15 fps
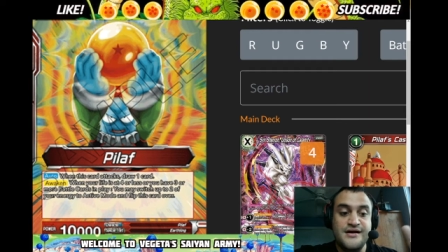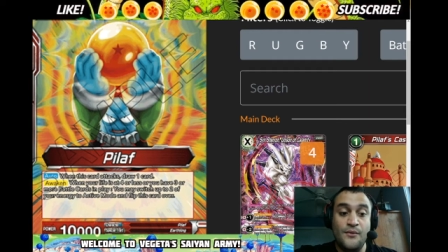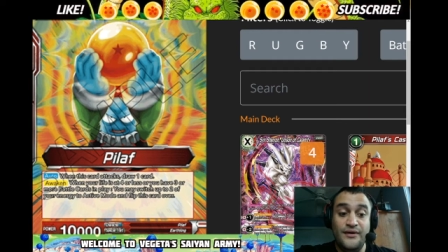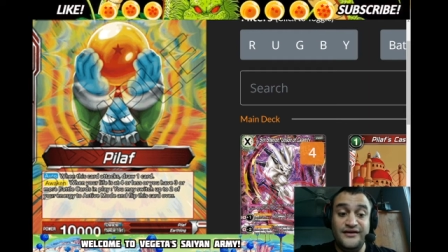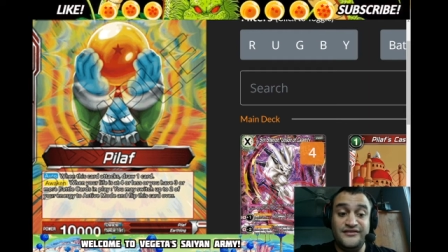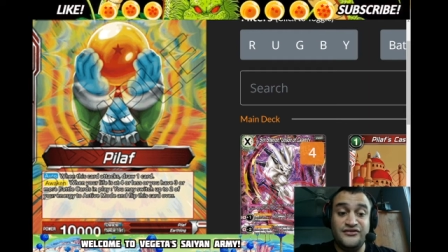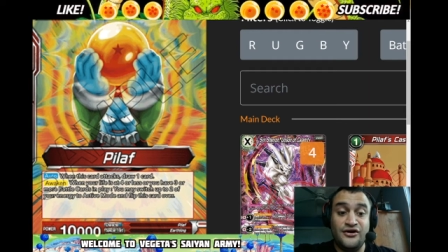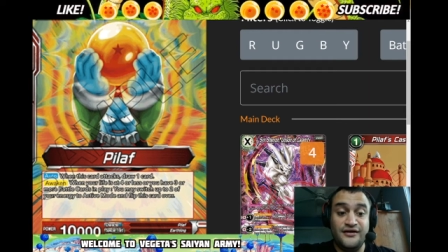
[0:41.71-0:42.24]

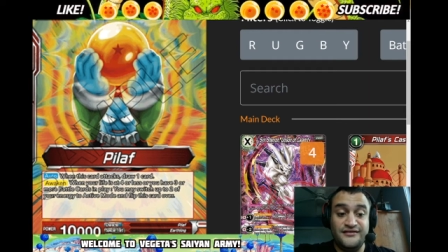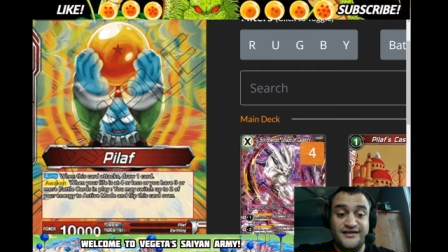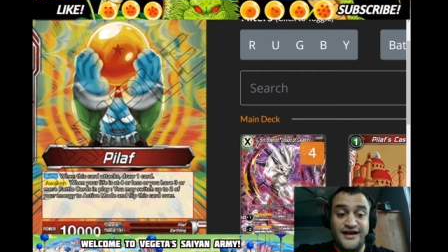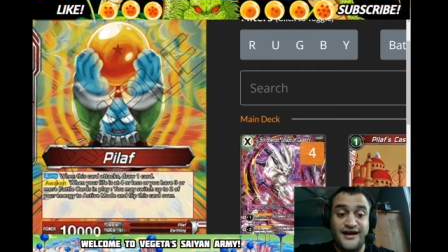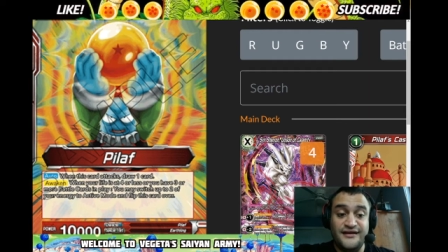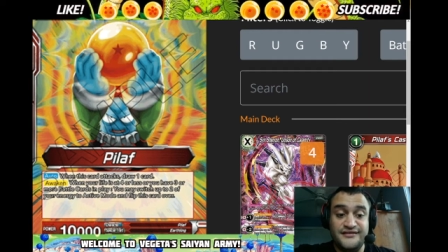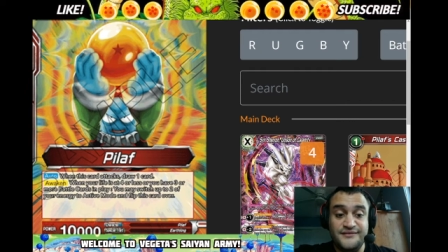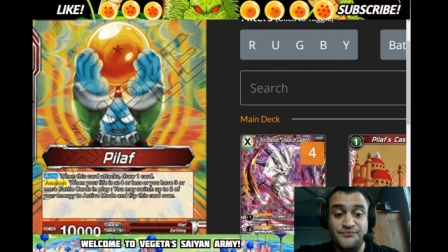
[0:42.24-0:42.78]
When this card
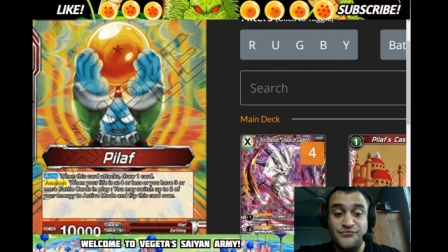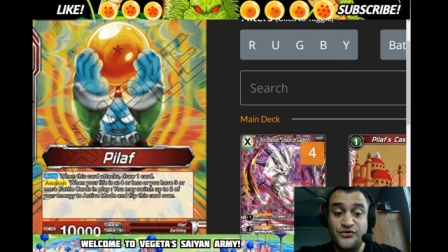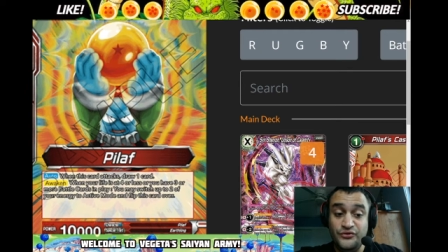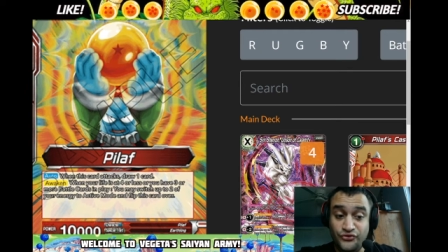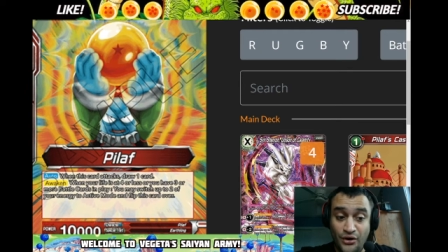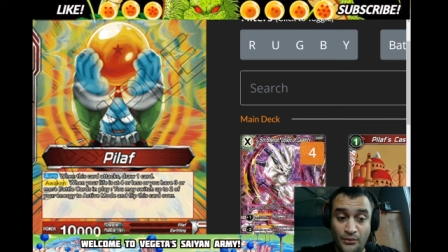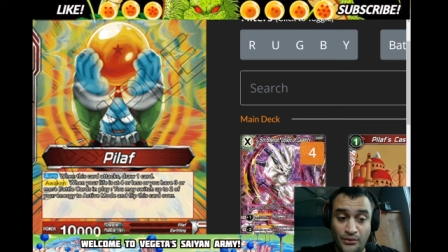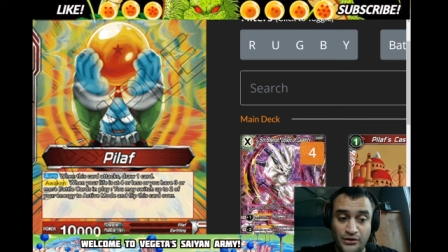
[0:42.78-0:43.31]
attacks, you
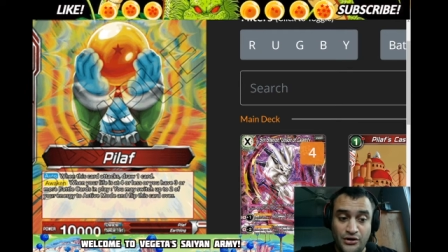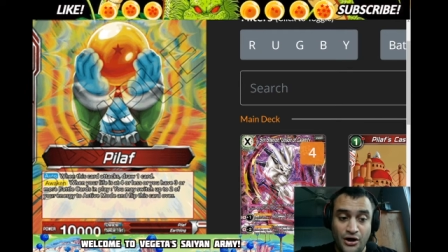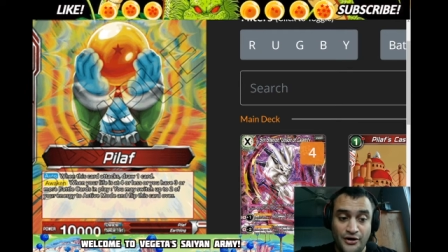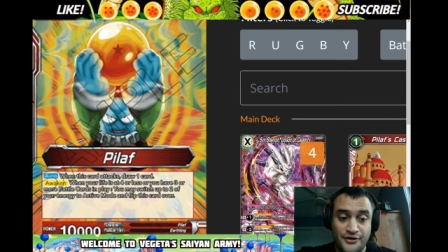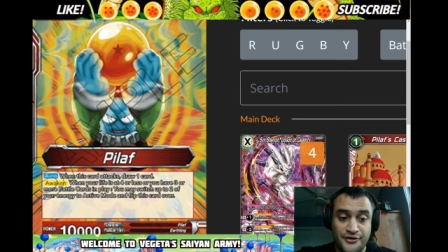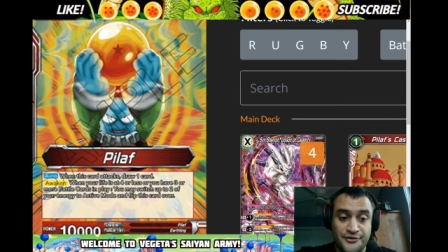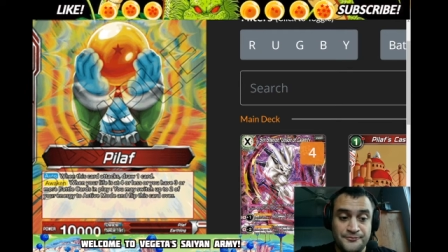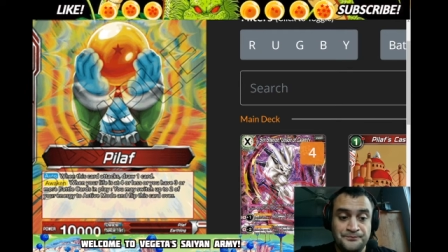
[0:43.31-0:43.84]
draw one
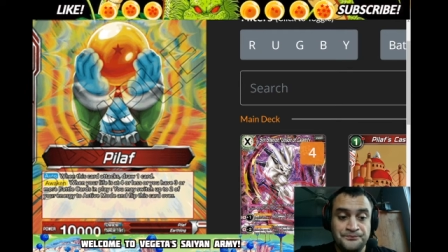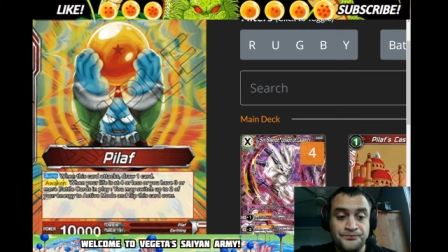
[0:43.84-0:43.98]
card.